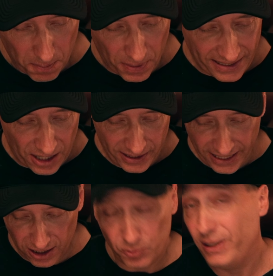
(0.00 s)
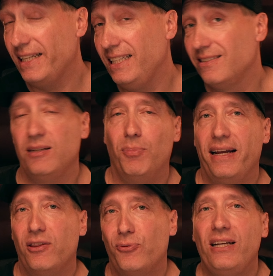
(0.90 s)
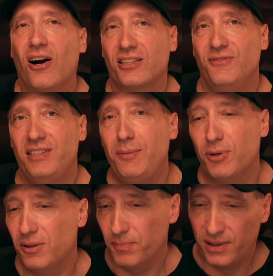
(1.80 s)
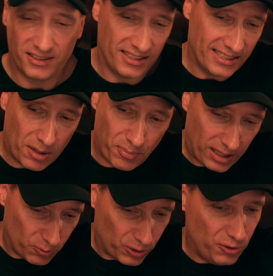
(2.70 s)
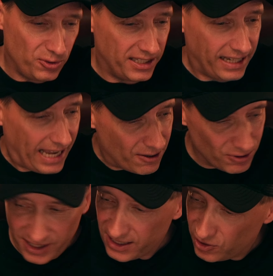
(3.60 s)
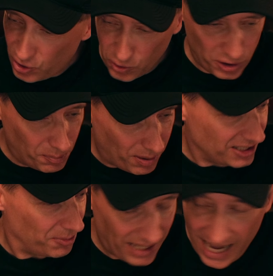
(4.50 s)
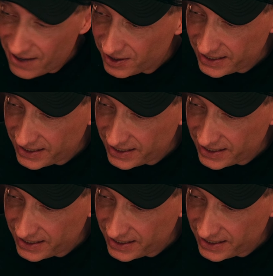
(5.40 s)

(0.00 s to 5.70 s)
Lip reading: But down here, we can easily play 3 octaves deeper, because in Soundpaint, we're using every single note you possibly have on a